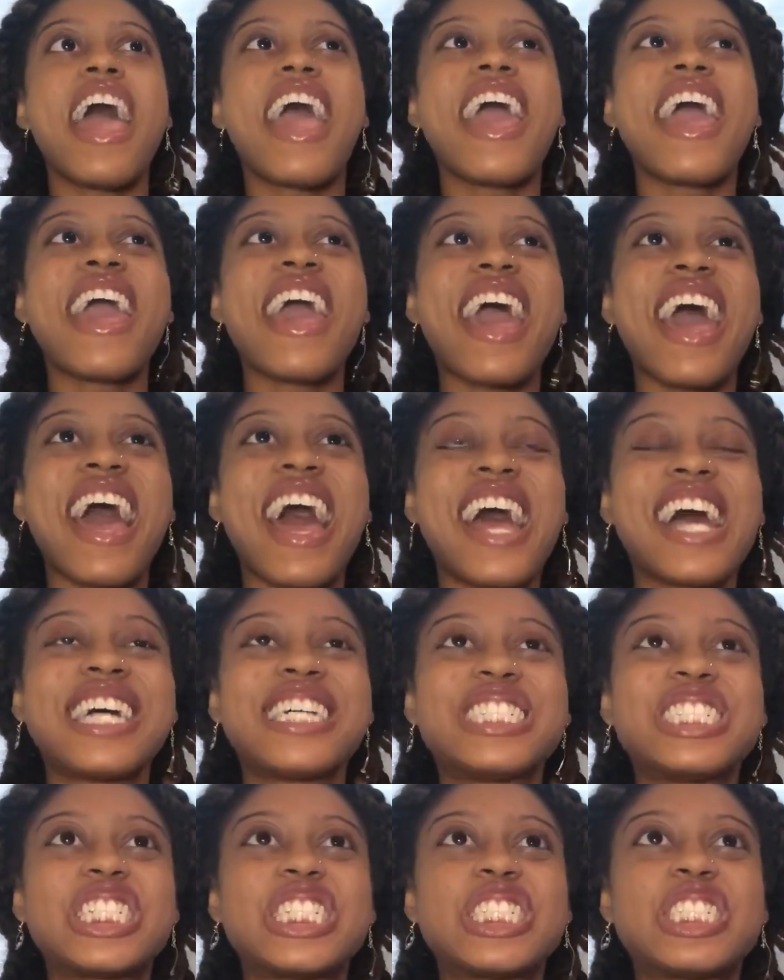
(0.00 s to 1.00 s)

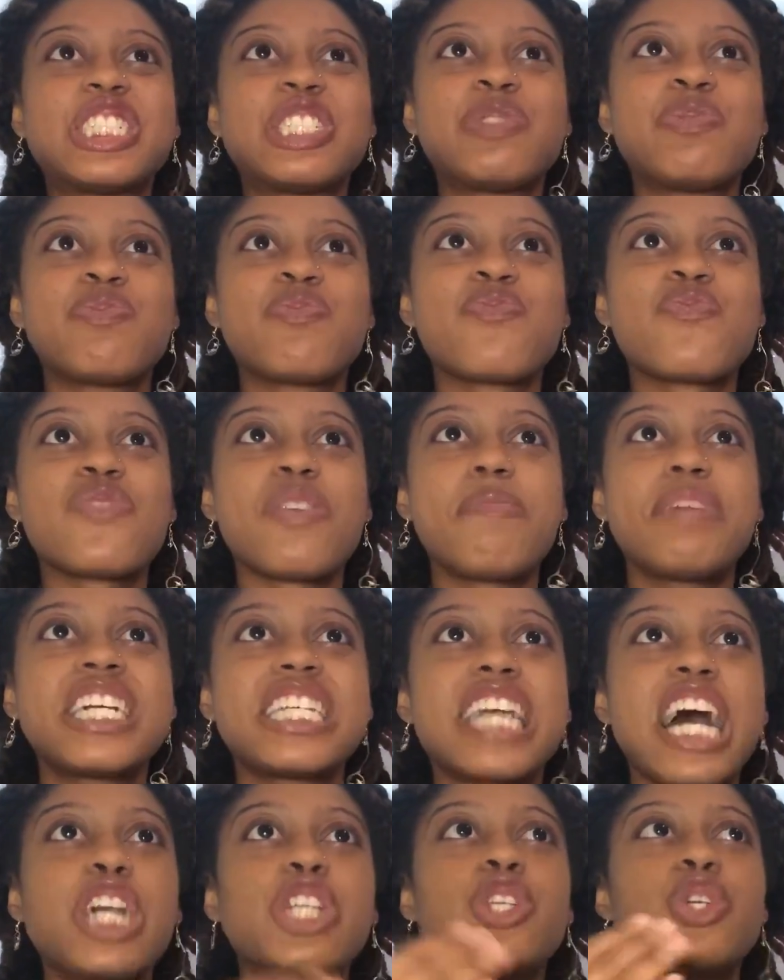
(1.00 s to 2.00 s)
and
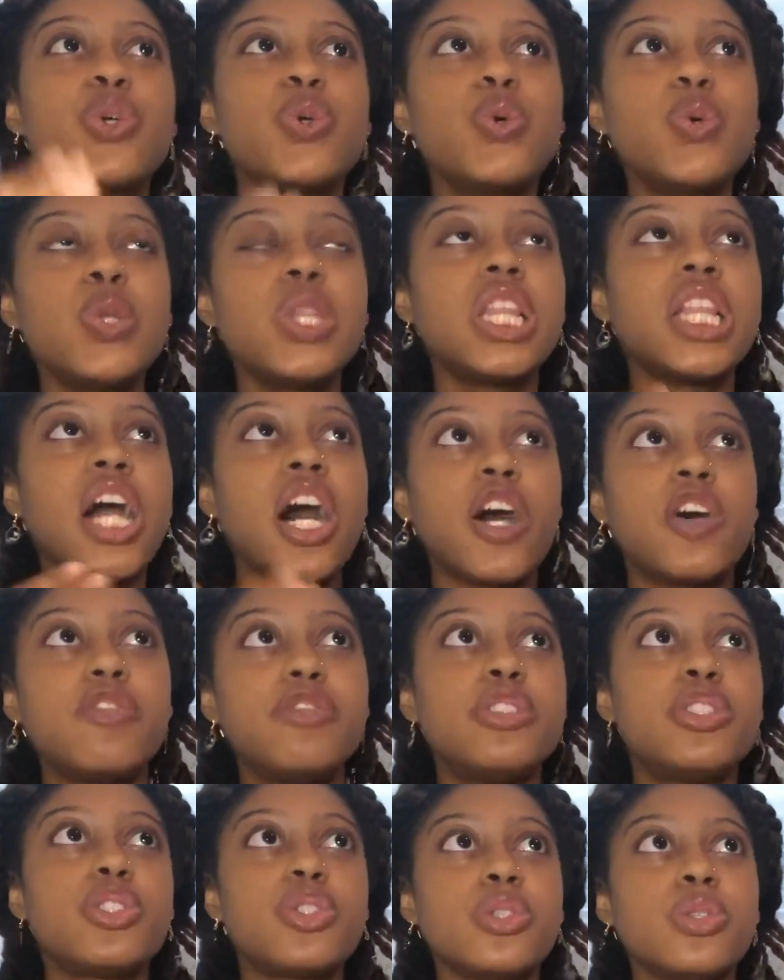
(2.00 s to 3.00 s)
because I do
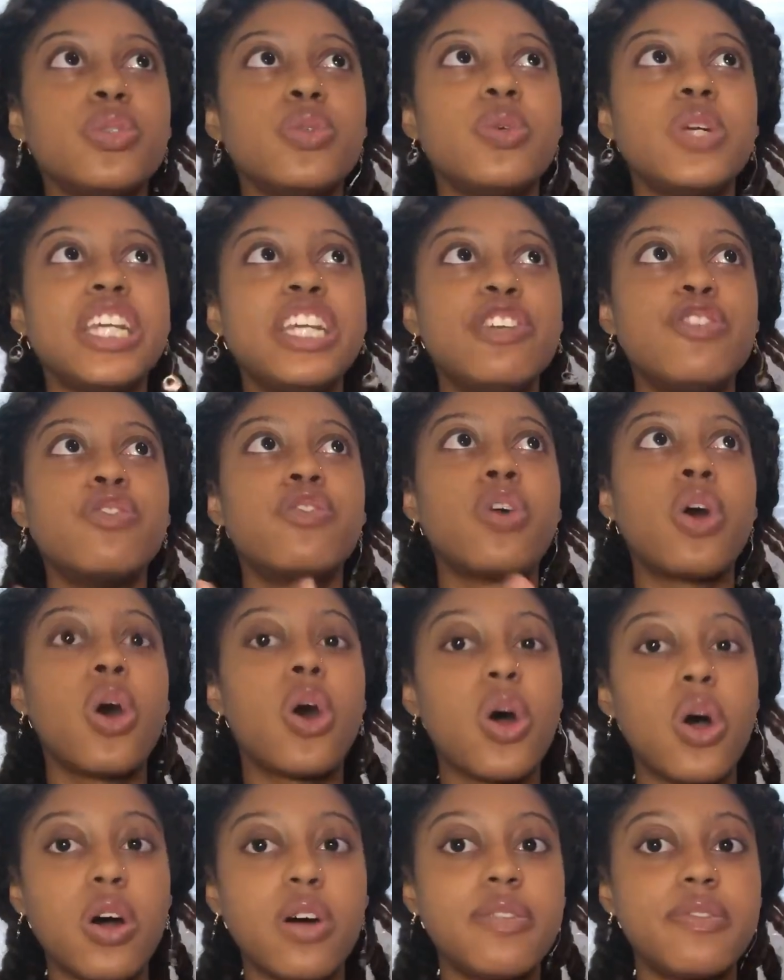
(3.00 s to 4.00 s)
love to
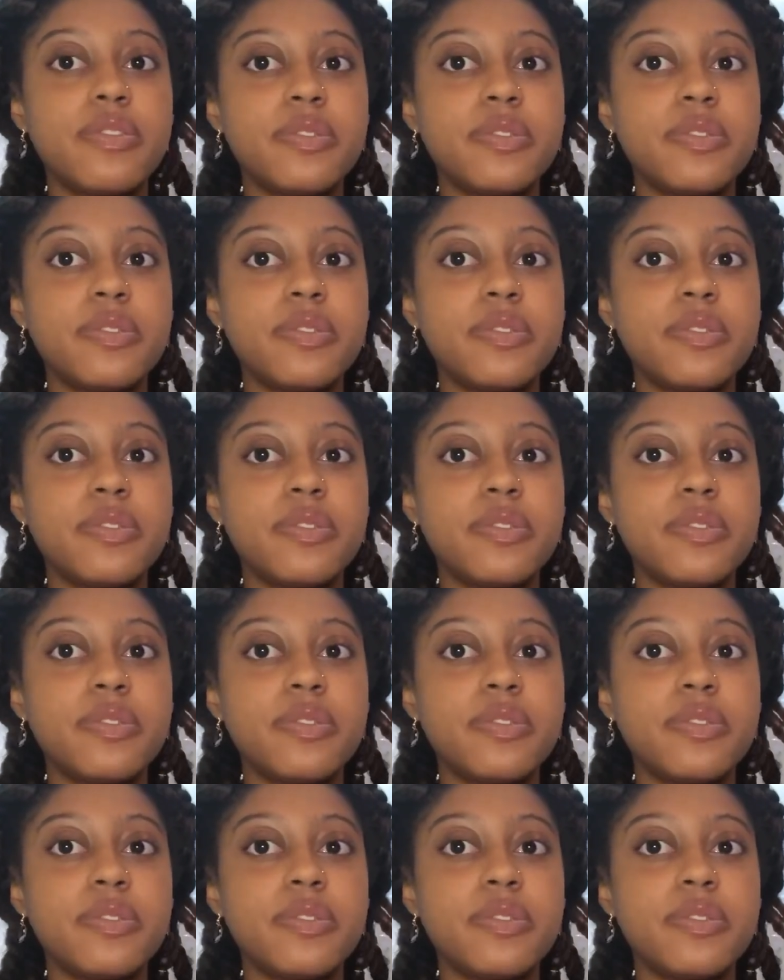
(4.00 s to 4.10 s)
evolve,